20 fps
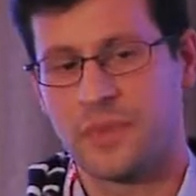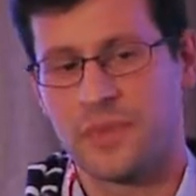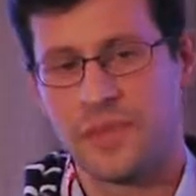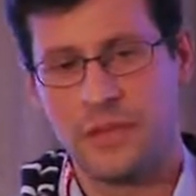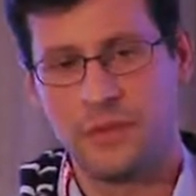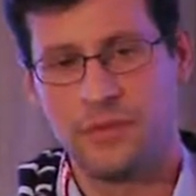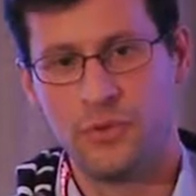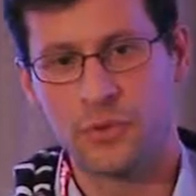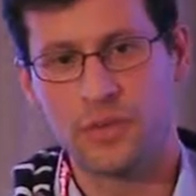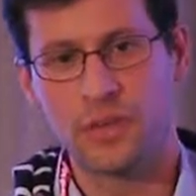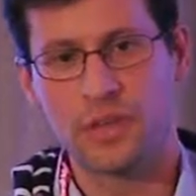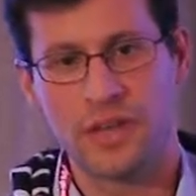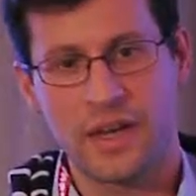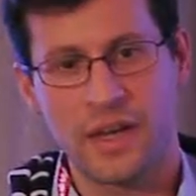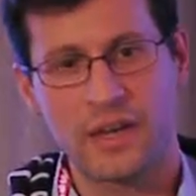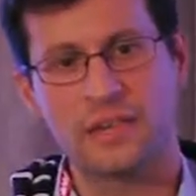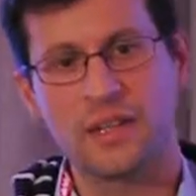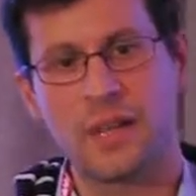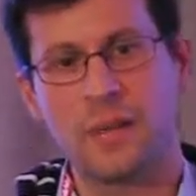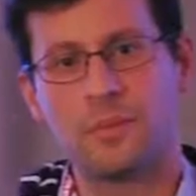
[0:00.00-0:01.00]
if you can
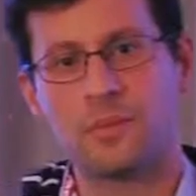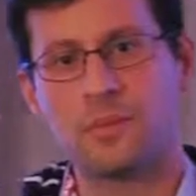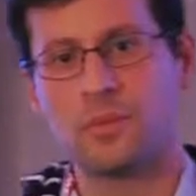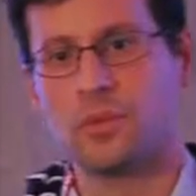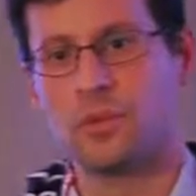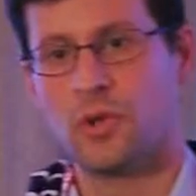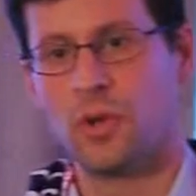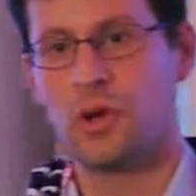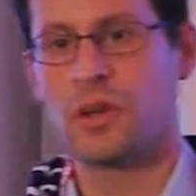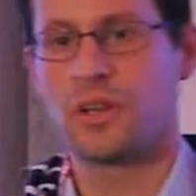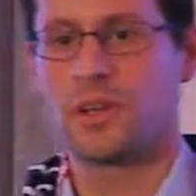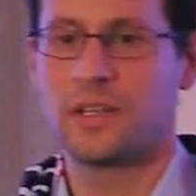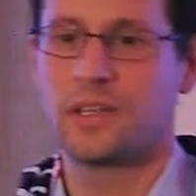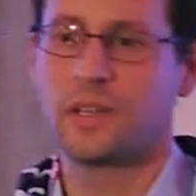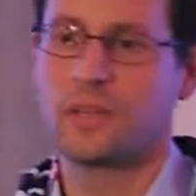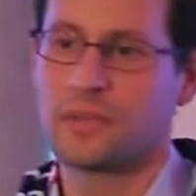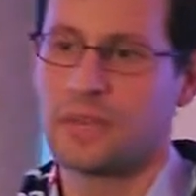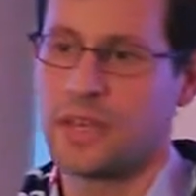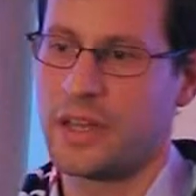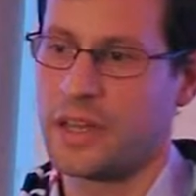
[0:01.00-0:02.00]
get them to log in
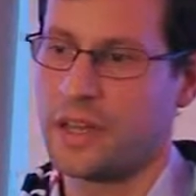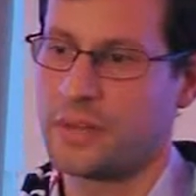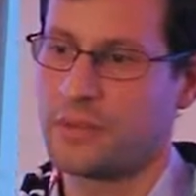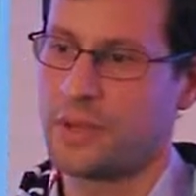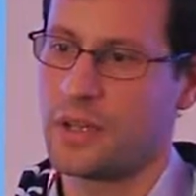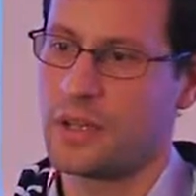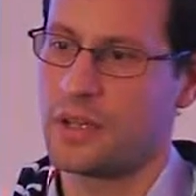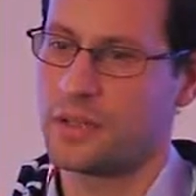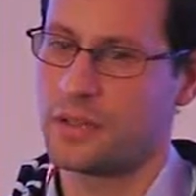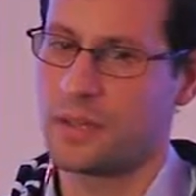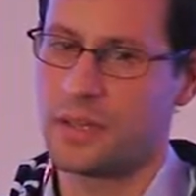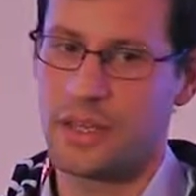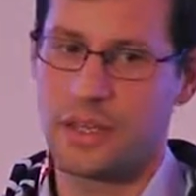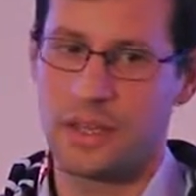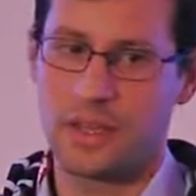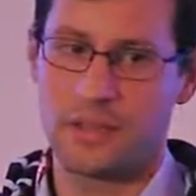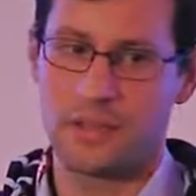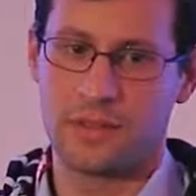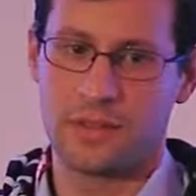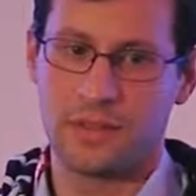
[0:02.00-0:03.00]
a way where
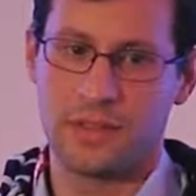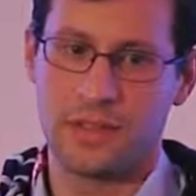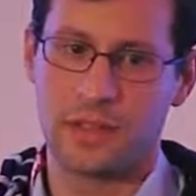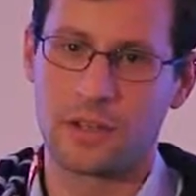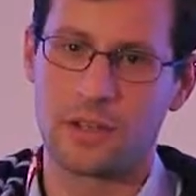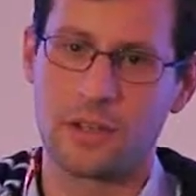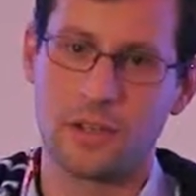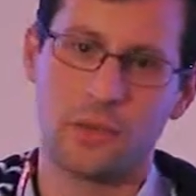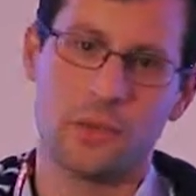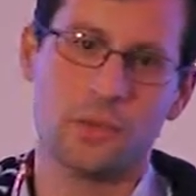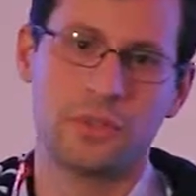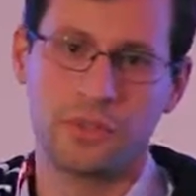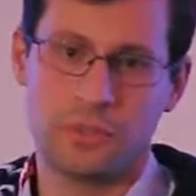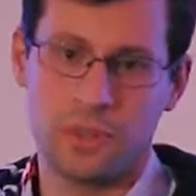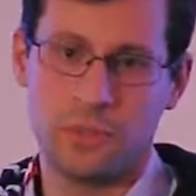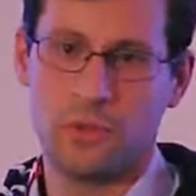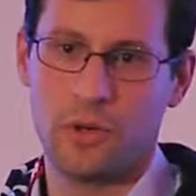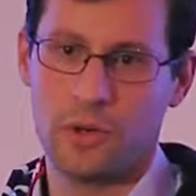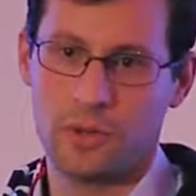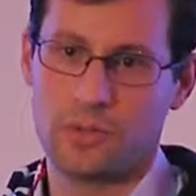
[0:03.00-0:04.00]
they include
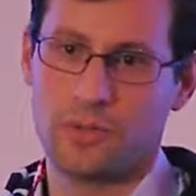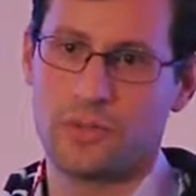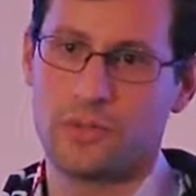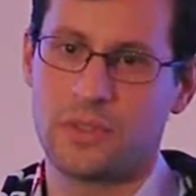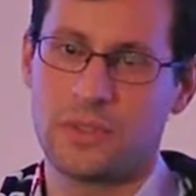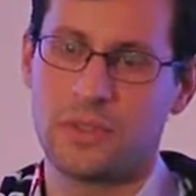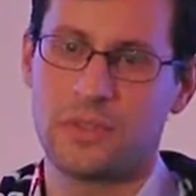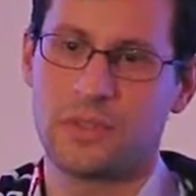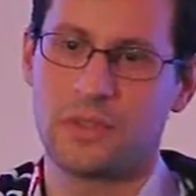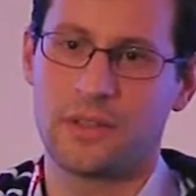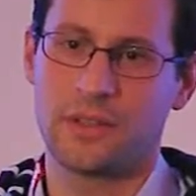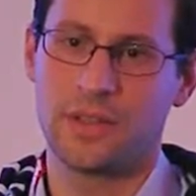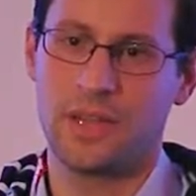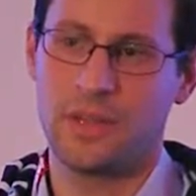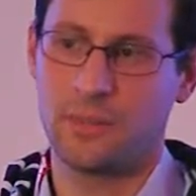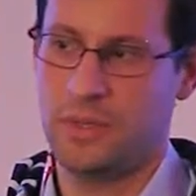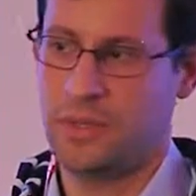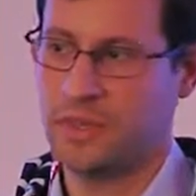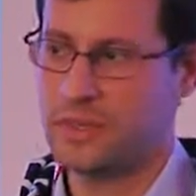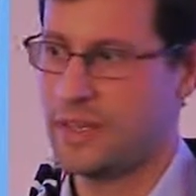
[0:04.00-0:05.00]
the module in the
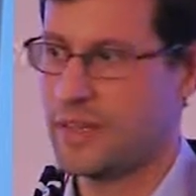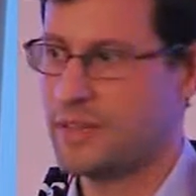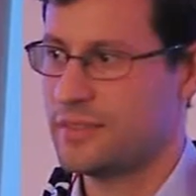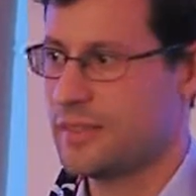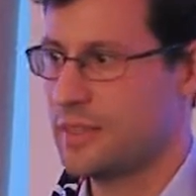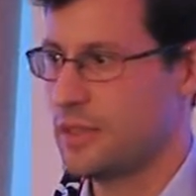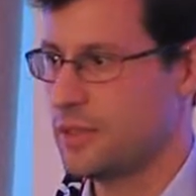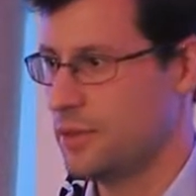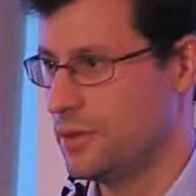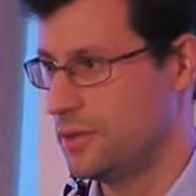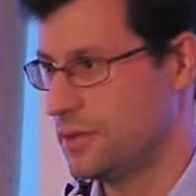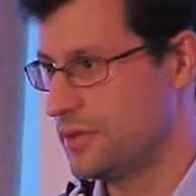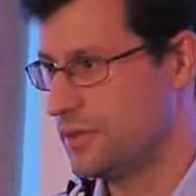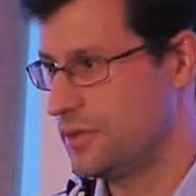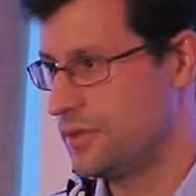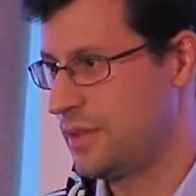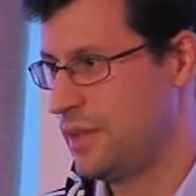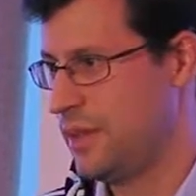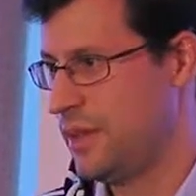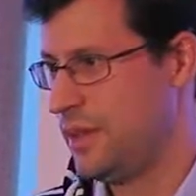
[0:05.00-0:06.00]
A/B testing
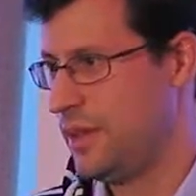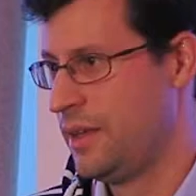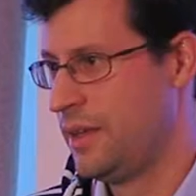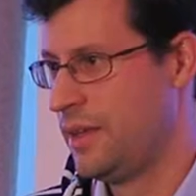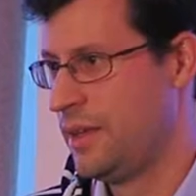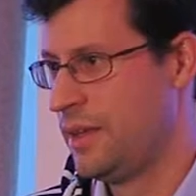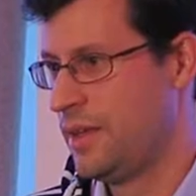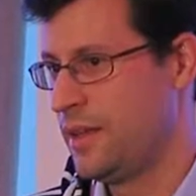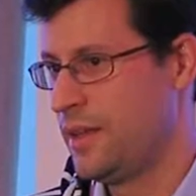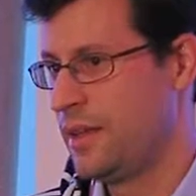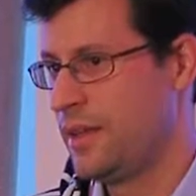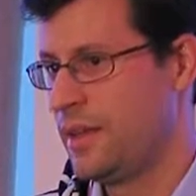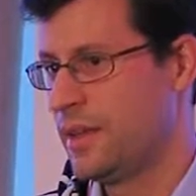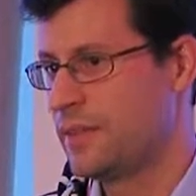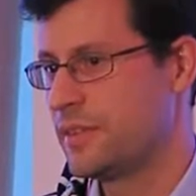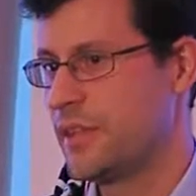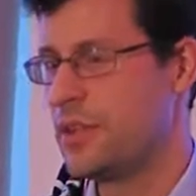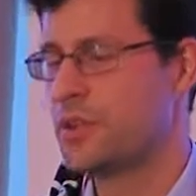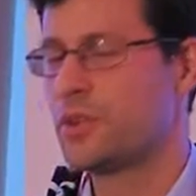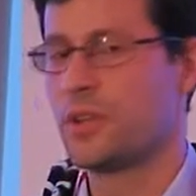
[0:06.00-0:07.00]
logs,
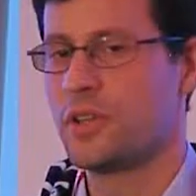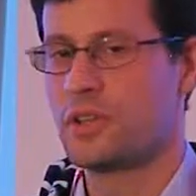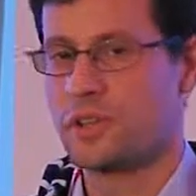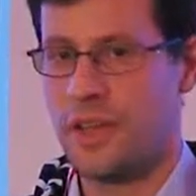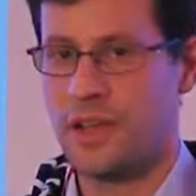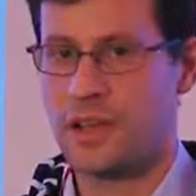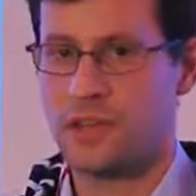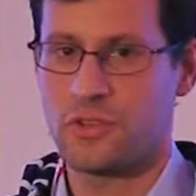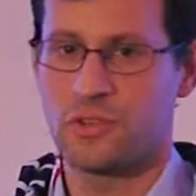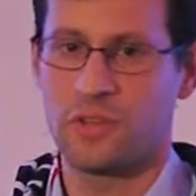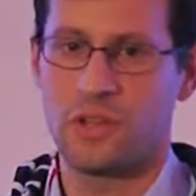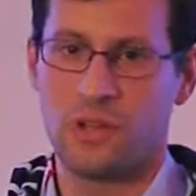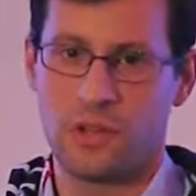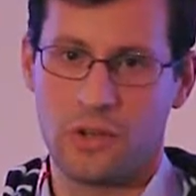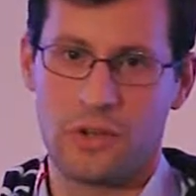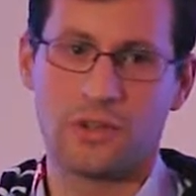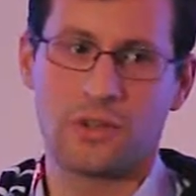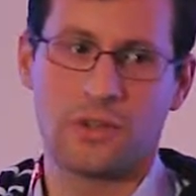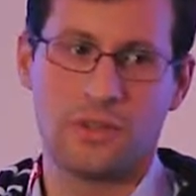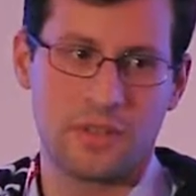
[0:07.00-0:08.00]
then you can actually
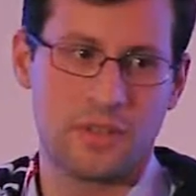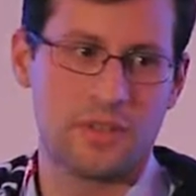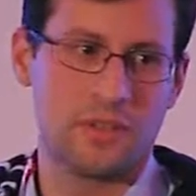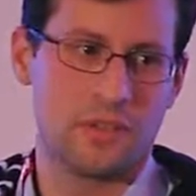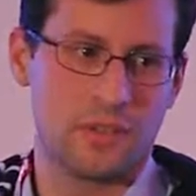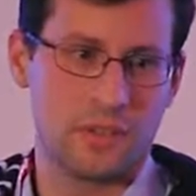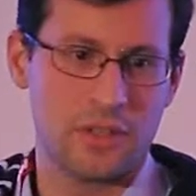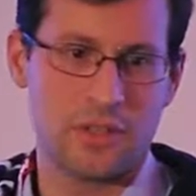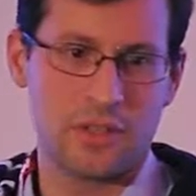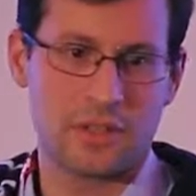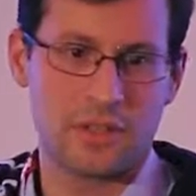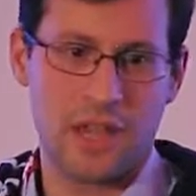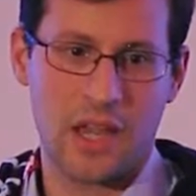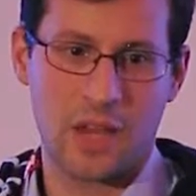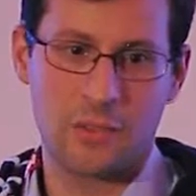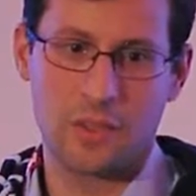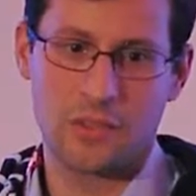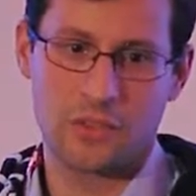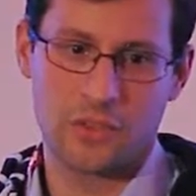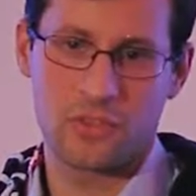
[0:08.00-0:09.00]
alert on this in real
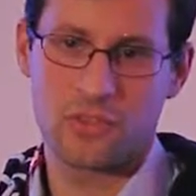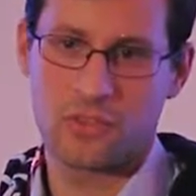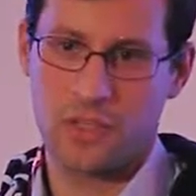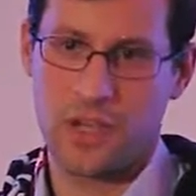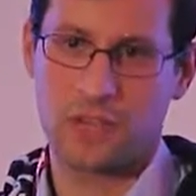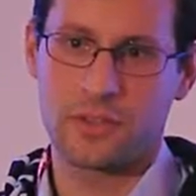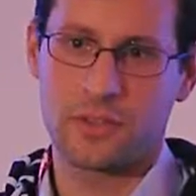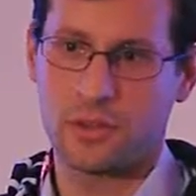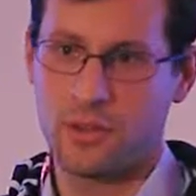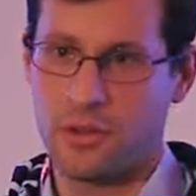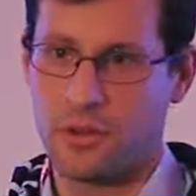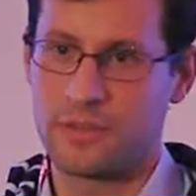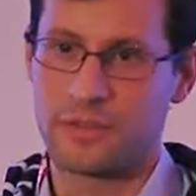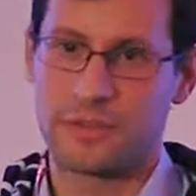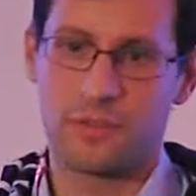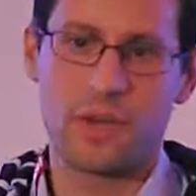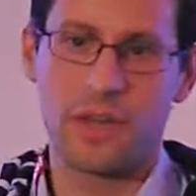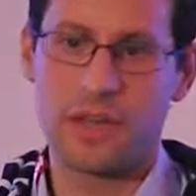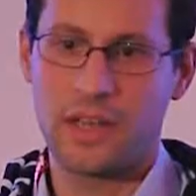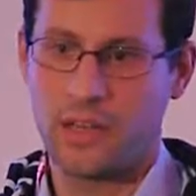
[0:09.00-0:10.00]
time and just check the logs.
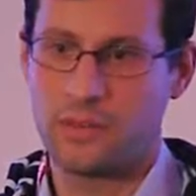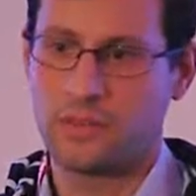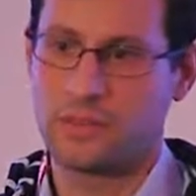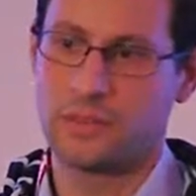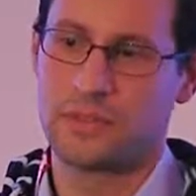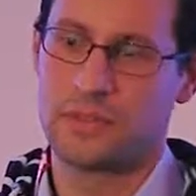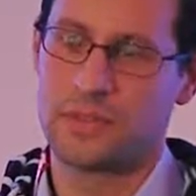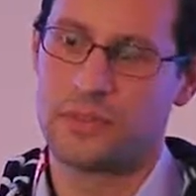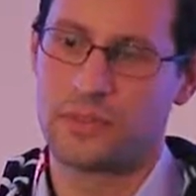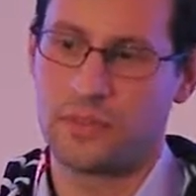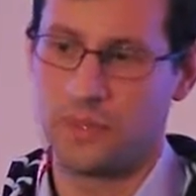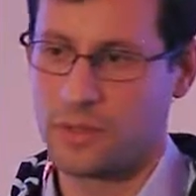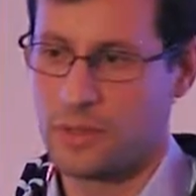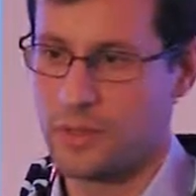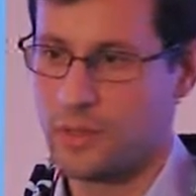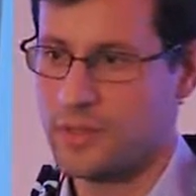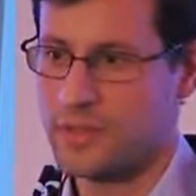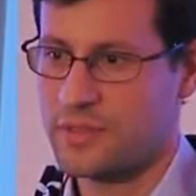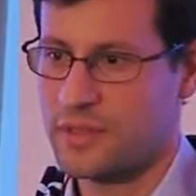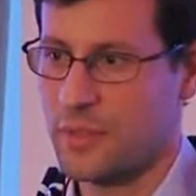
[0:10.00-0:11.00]
Do I have different
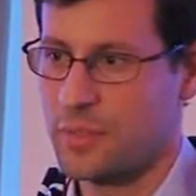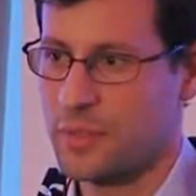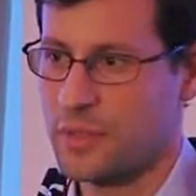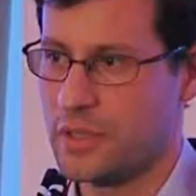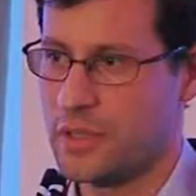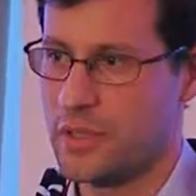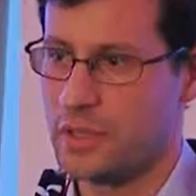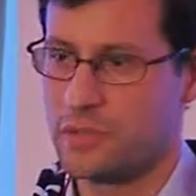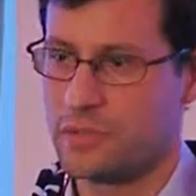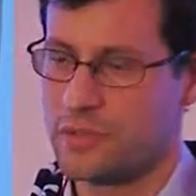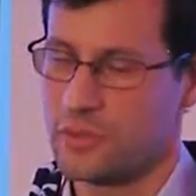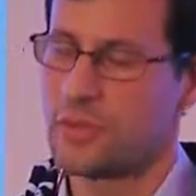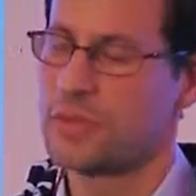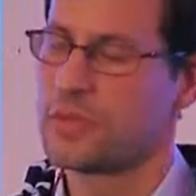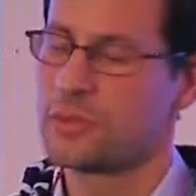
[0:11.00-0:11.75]
logs coming in? So